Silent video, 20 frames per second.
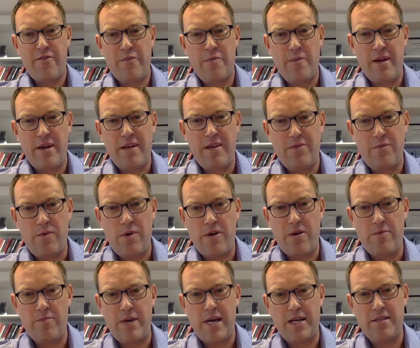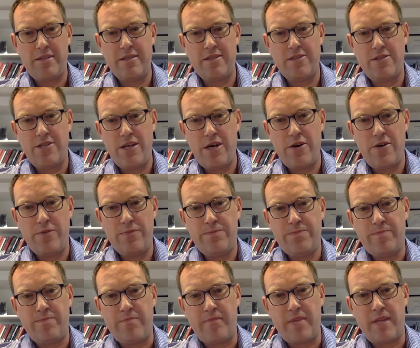Everybody, welcome back to the show.
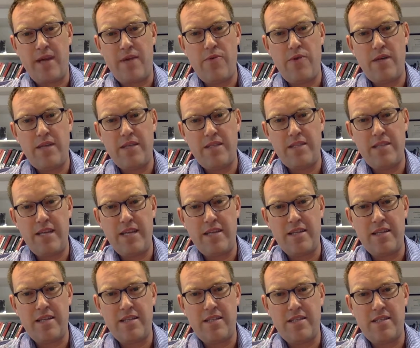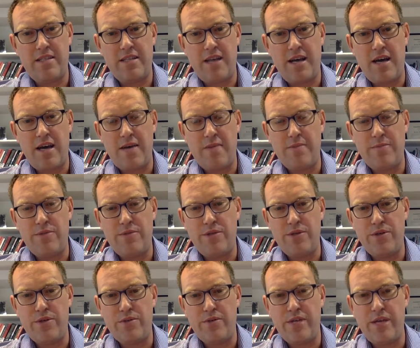I wanted to take this time
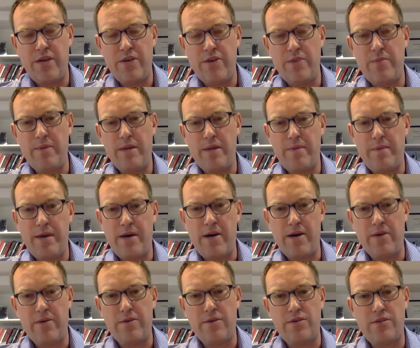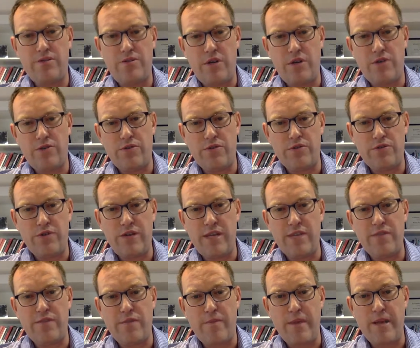to tell you a bit about structural
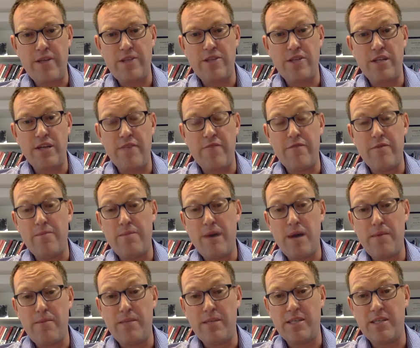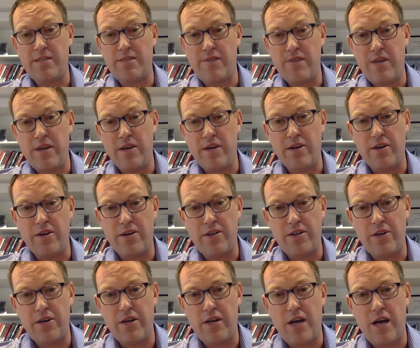transformation of the public sphere,
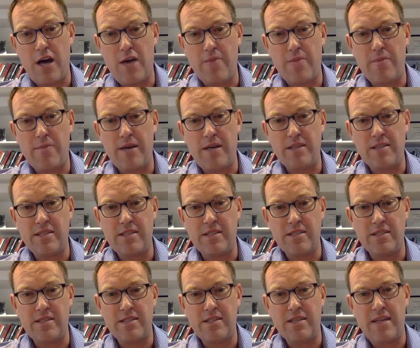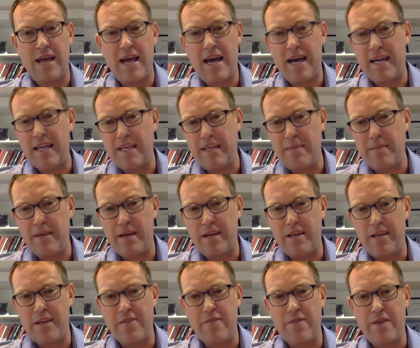Jürgen Habermas's
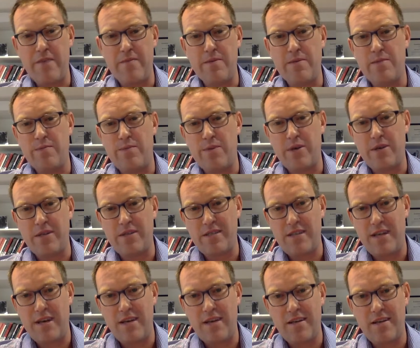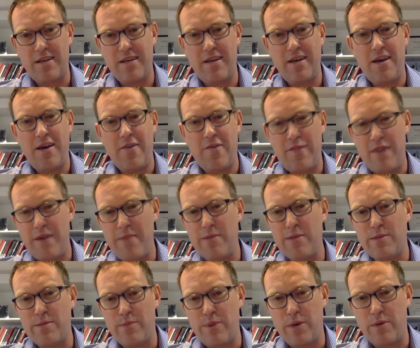academically famous book. It's not a
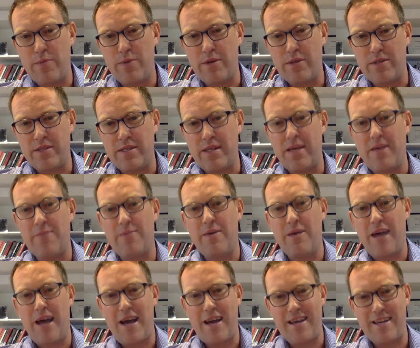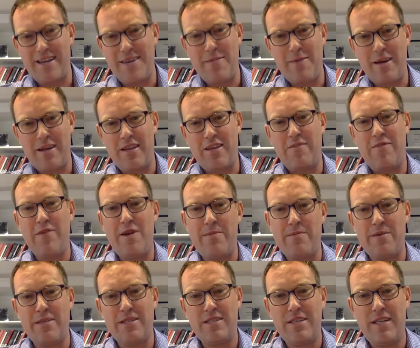famous book per se, but academically
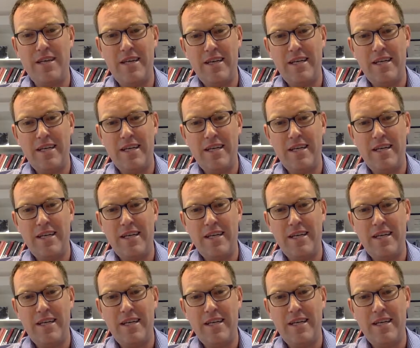famous